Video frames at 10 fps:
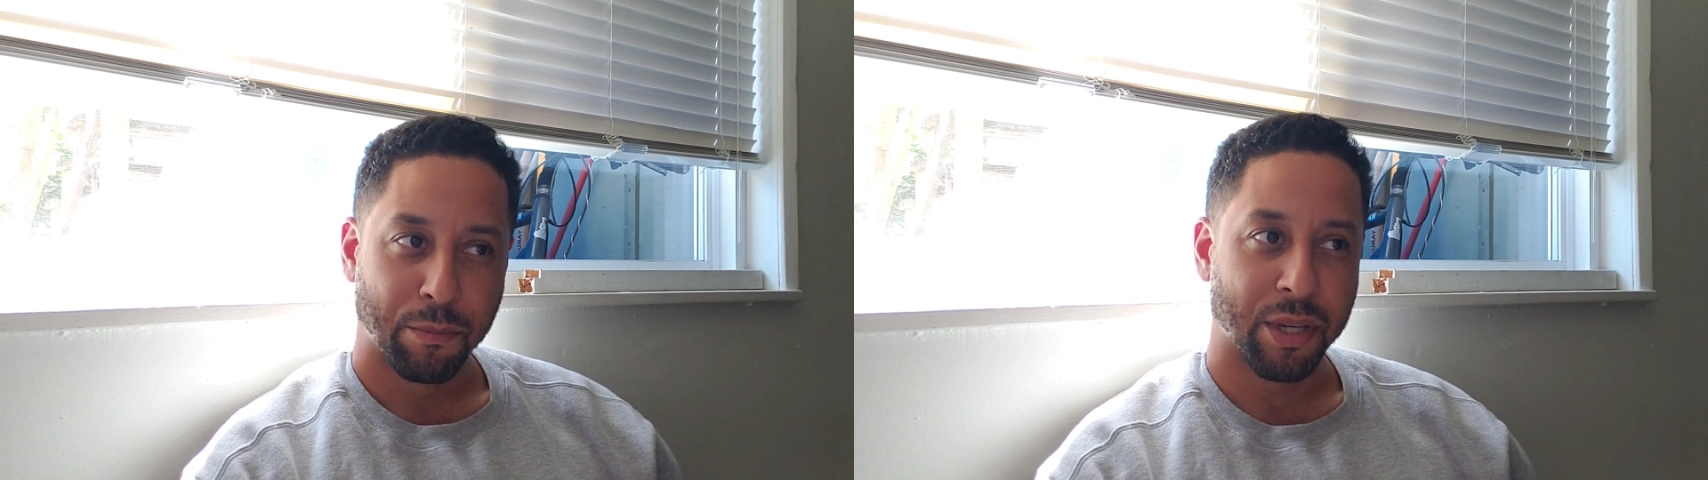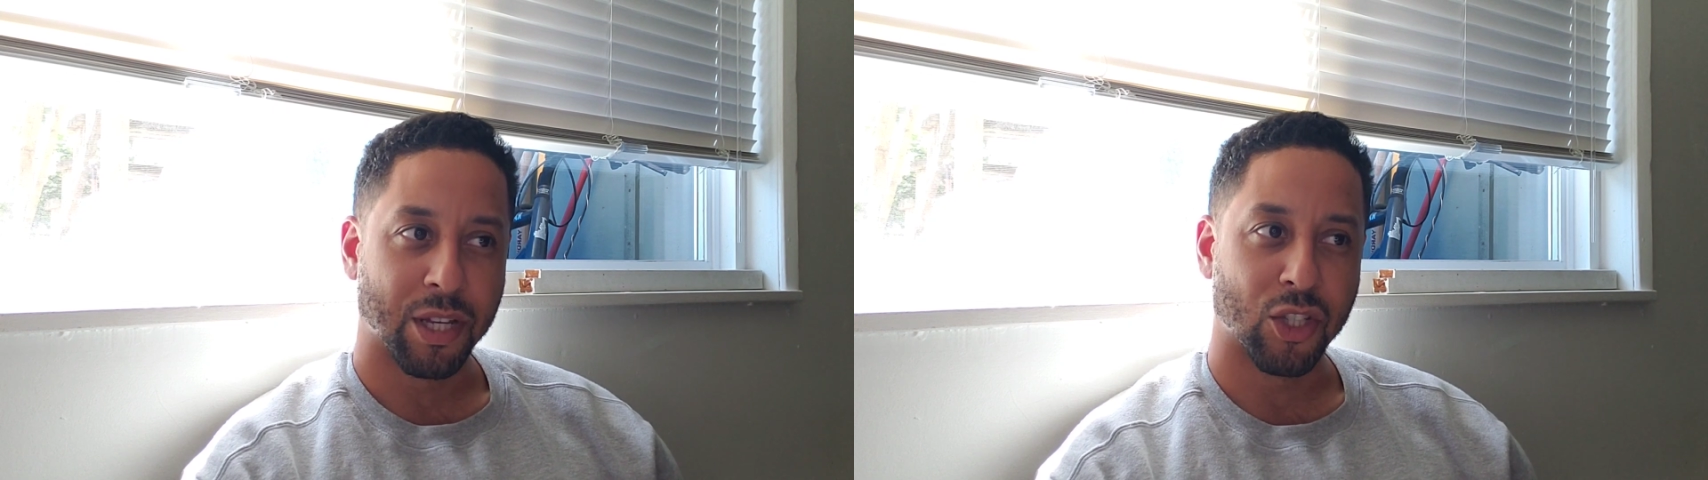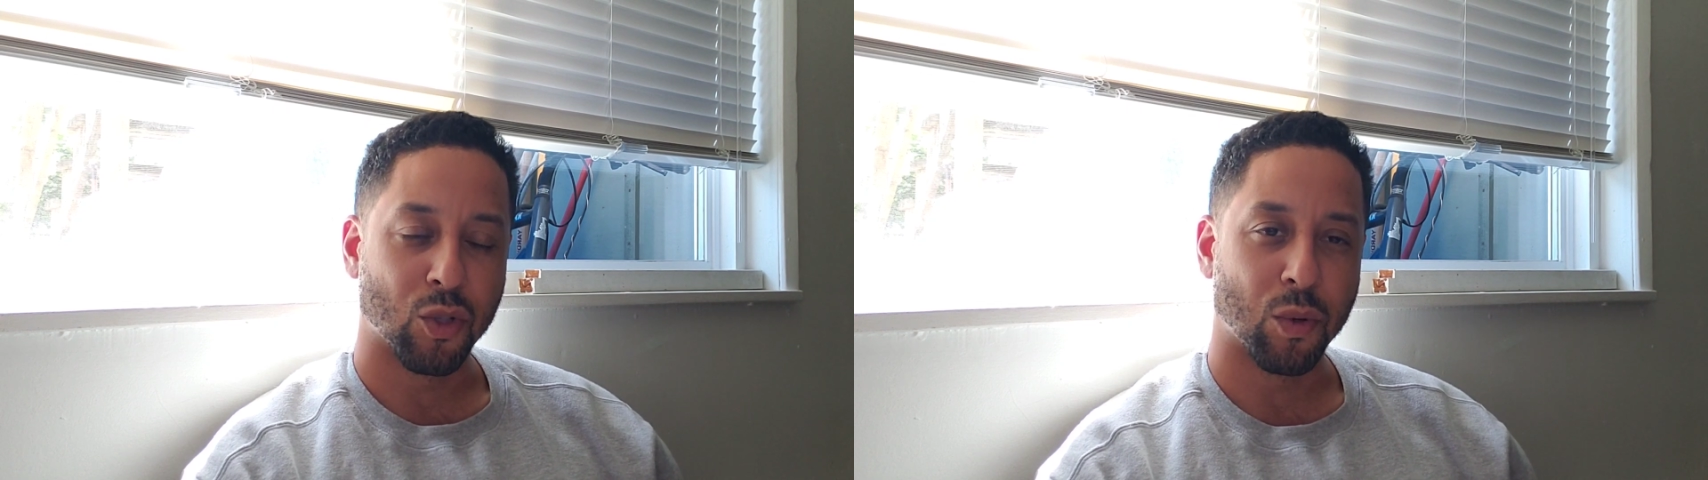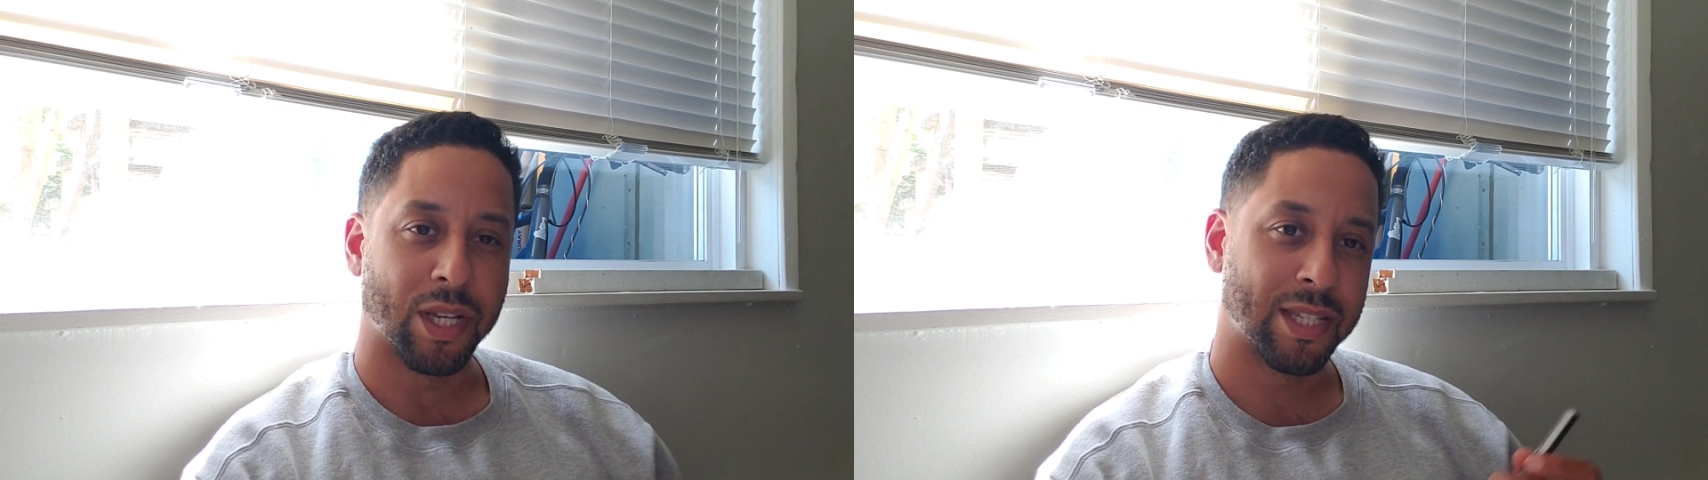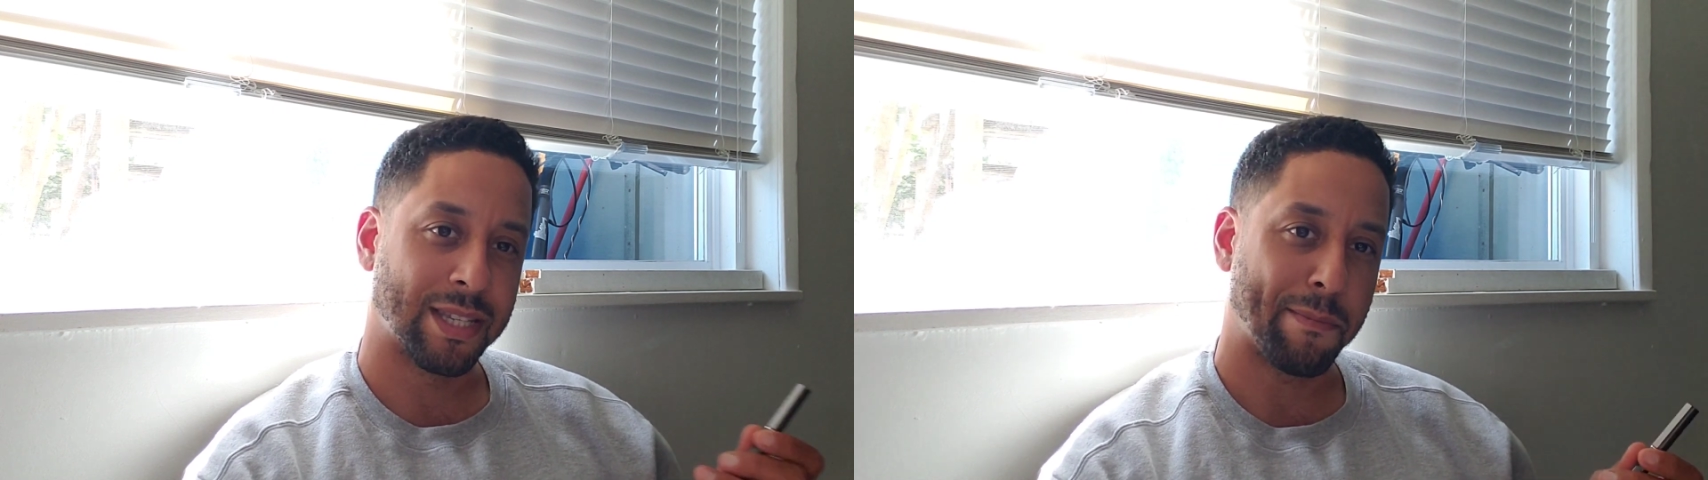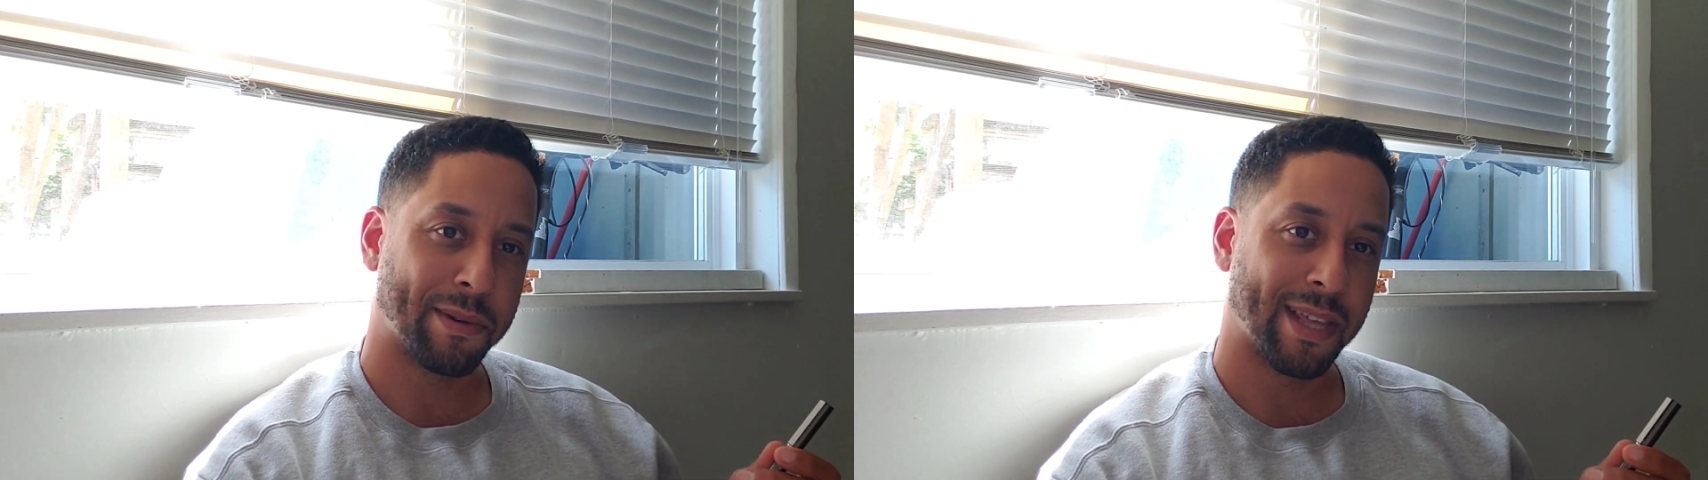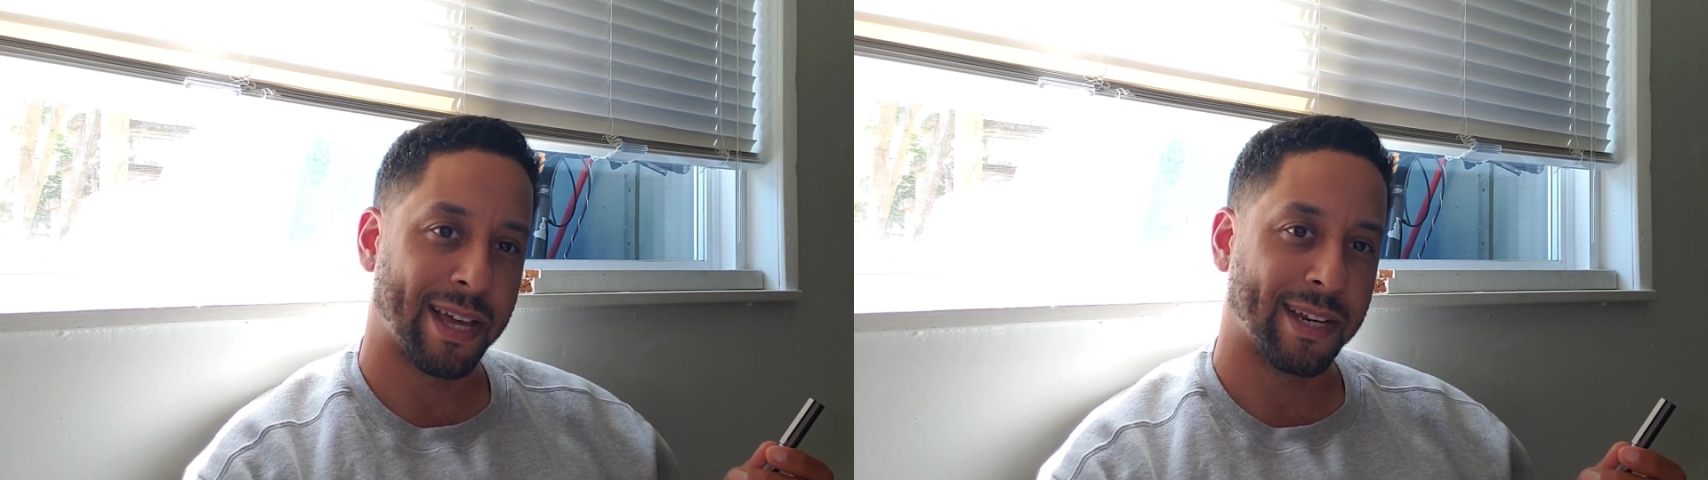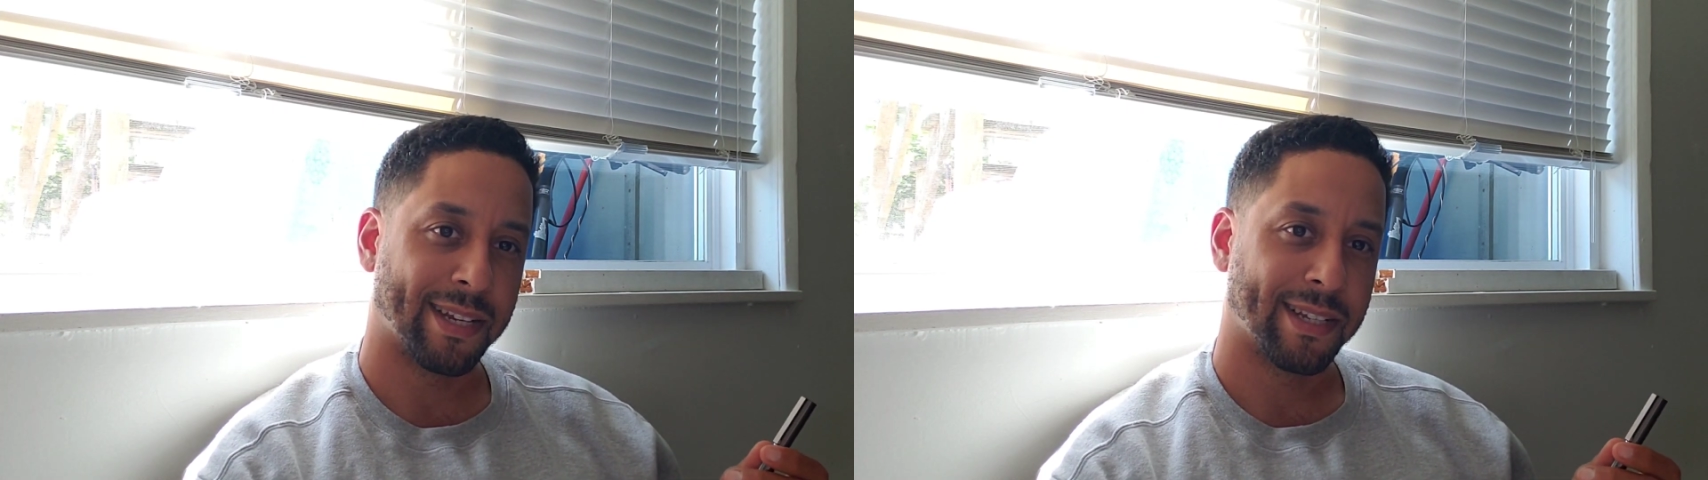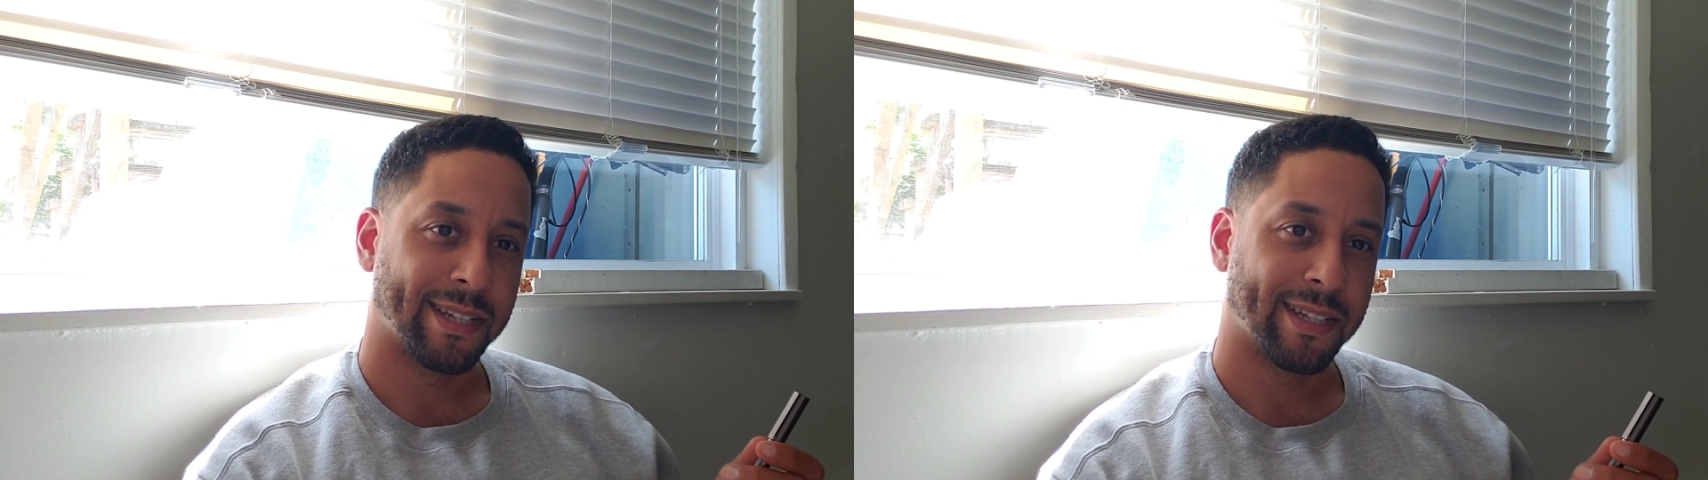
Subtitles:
Because to accept that